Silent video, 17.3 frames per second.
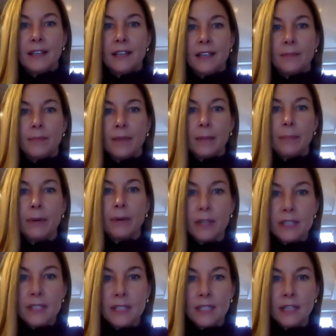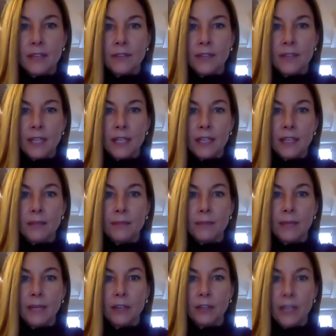My positivity,
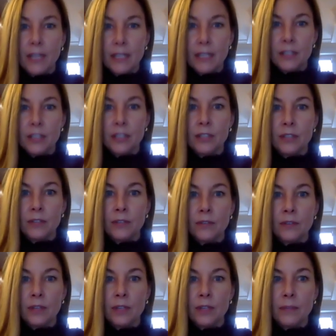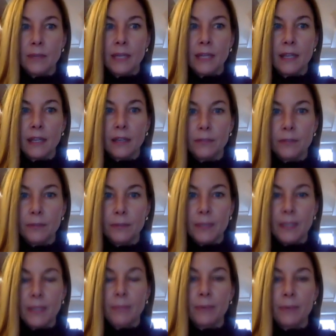my gratitude, my love for
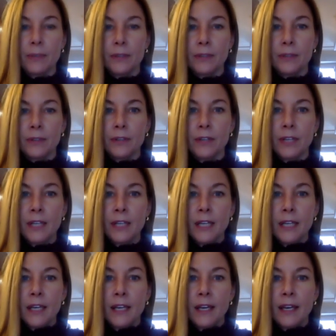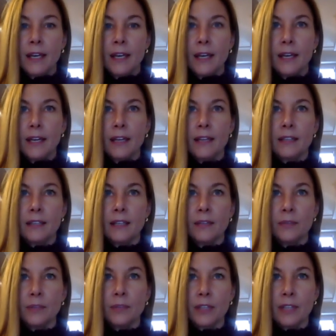people, and and
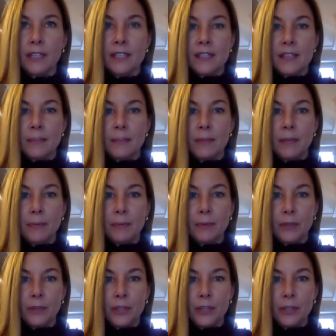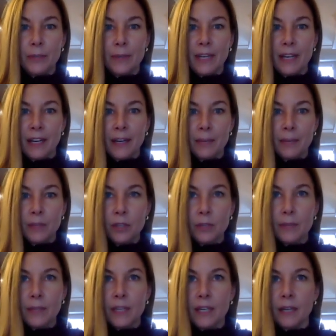realizing that people are human. I'm
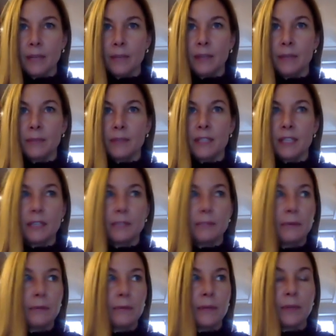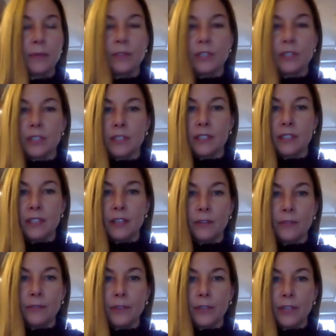human. I make mistakes. People and we just you know
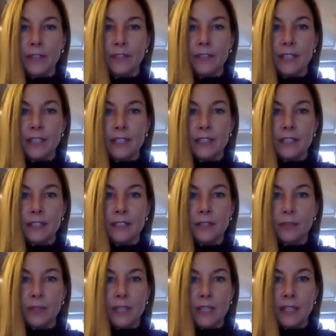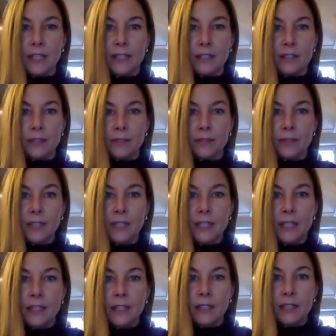forgiveness is so key to
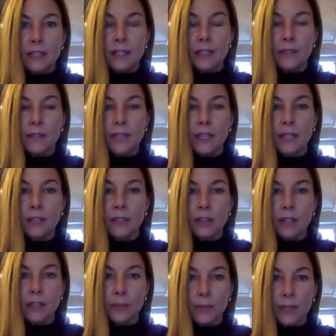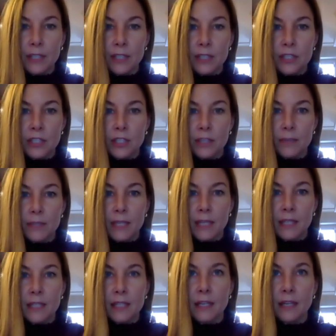to having healthy relationships.
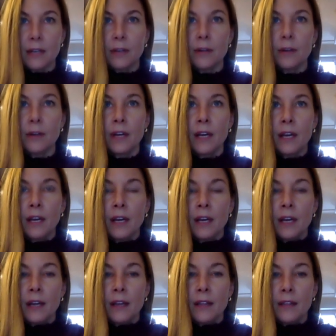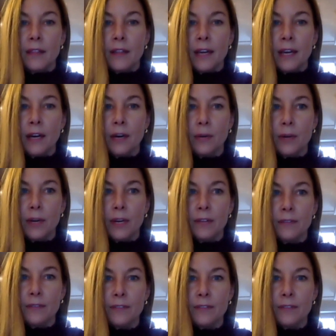That's how how I've